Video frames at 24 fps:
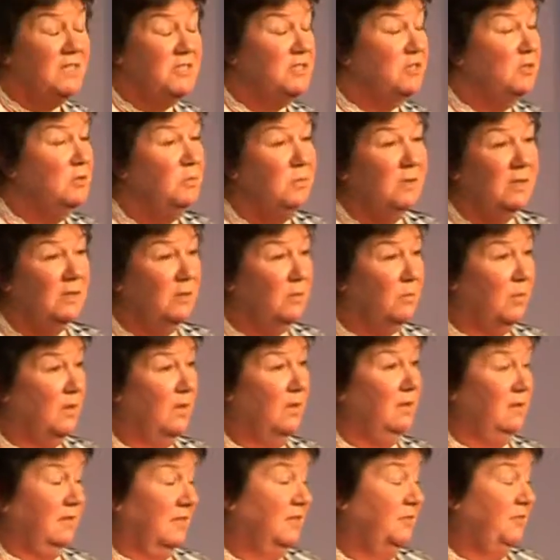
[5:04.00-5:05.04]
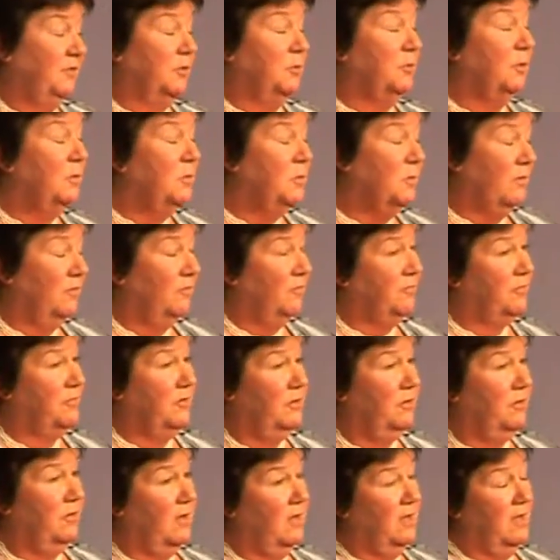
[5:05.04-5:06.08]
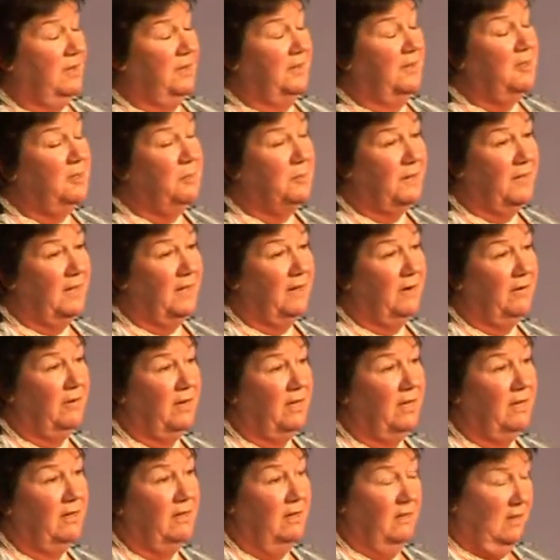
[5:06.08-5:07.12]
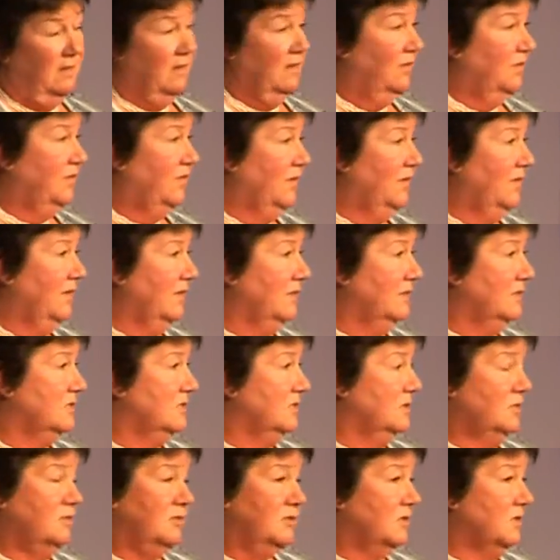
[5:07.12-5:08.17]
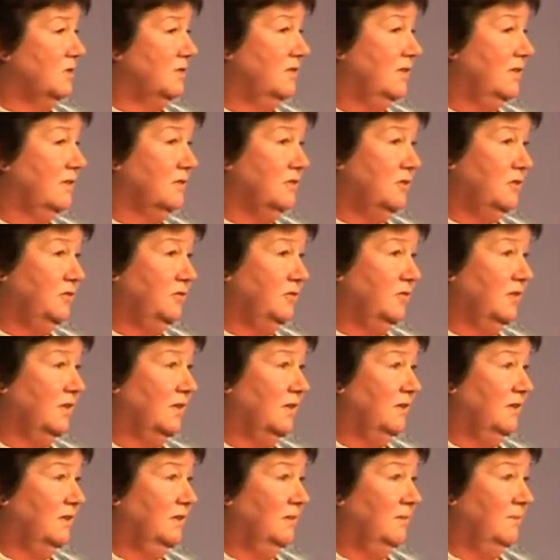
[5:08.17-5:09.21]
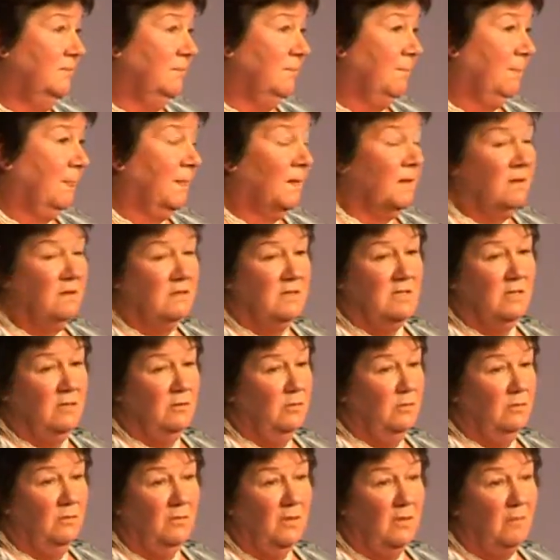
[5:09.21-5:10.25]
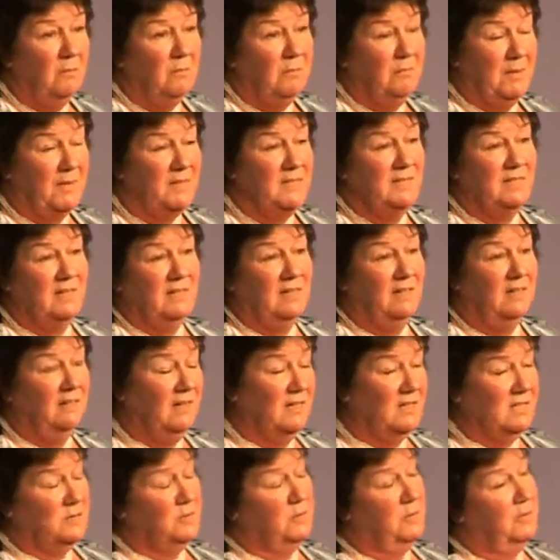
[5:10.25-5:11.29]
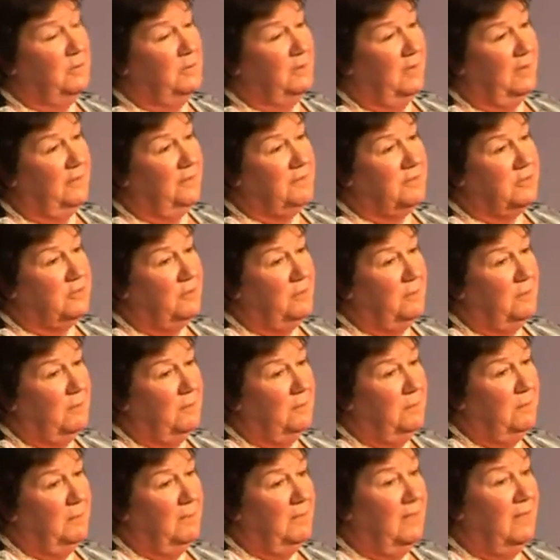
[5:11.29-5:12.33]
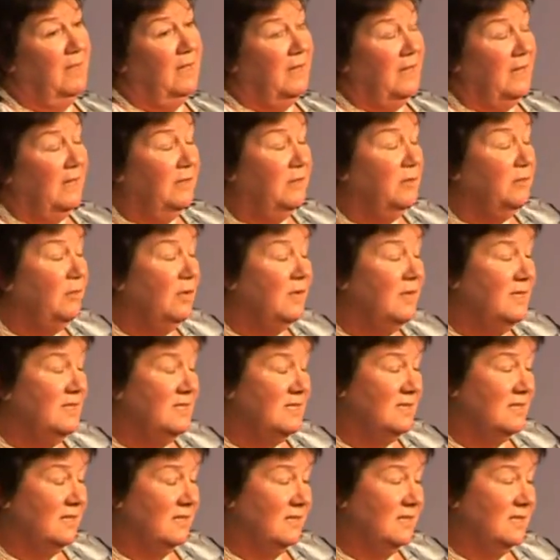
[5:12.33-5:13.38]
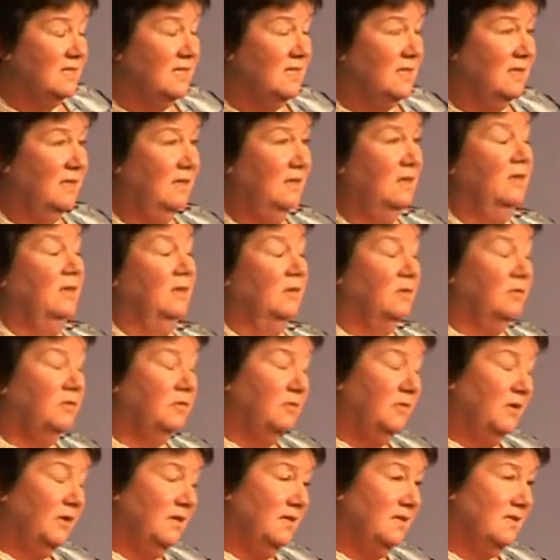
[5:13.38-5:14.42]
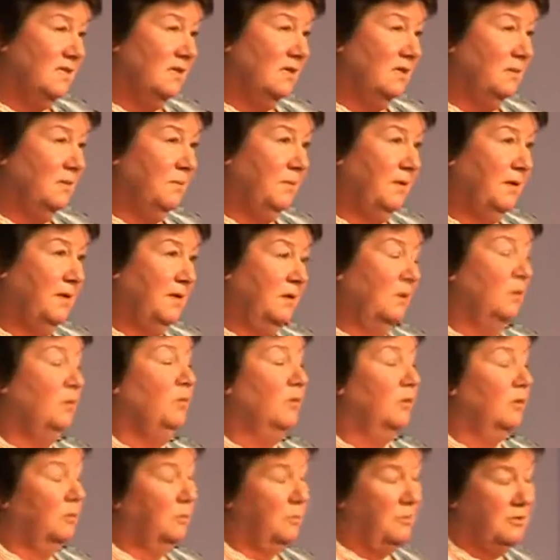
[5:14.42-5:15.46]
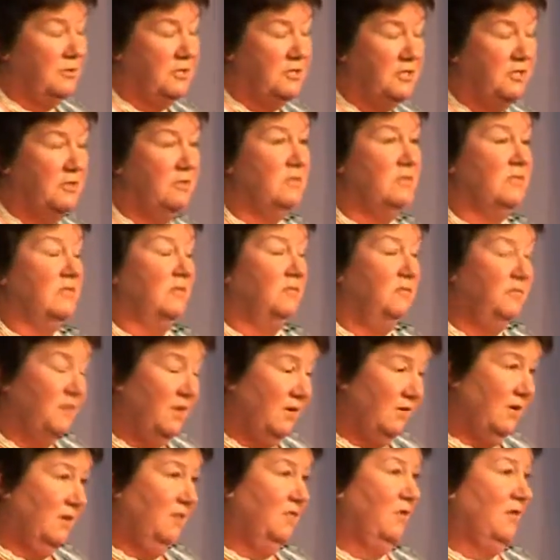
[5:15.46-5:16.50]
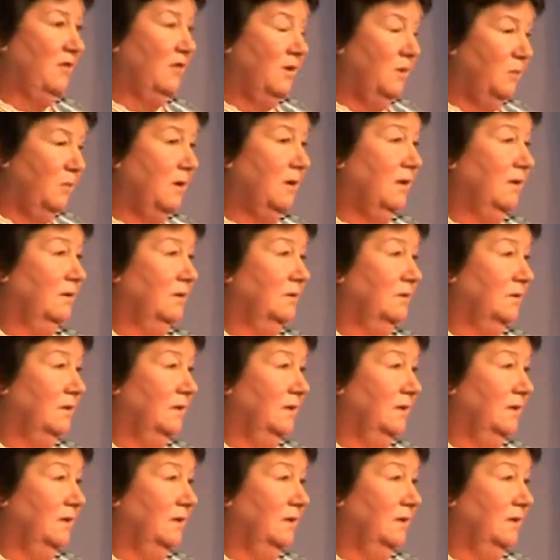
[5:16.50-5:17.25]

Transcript: do work well. And if you want one for a, a, an urban area, then they'll do, do, they'll do fine. So basically, that's what you have to remember. In the right siting, the right turbine will produce very, very well.